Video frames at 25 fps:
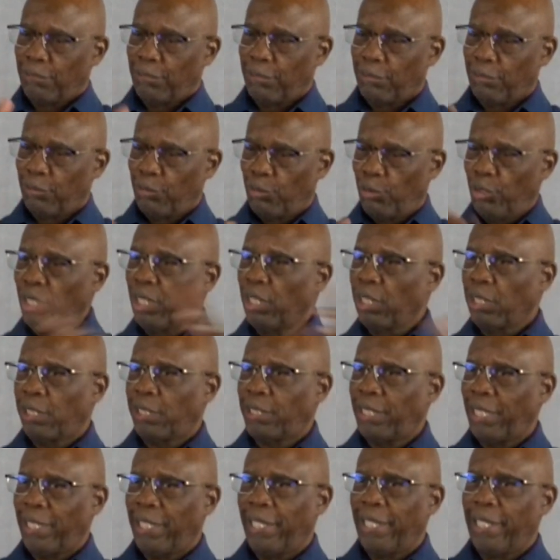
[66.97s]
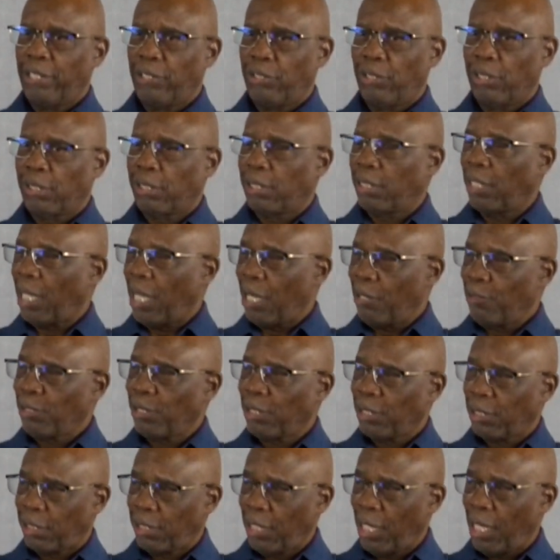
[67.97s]
real estate agents that I was
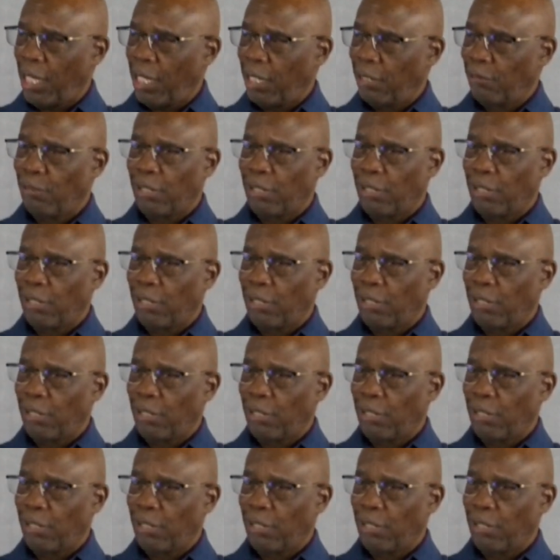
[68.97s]
assigned